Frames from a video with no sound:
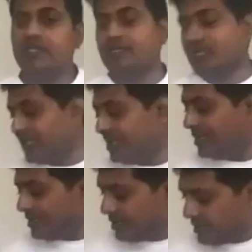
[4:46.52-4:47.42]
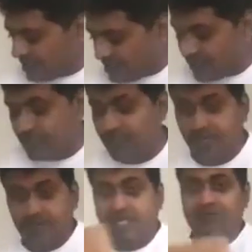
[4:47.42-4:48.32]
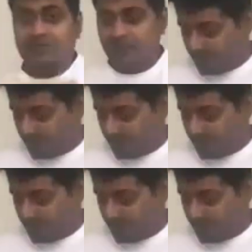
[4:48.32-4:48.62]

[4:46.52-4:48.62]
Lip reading: aside. I might use a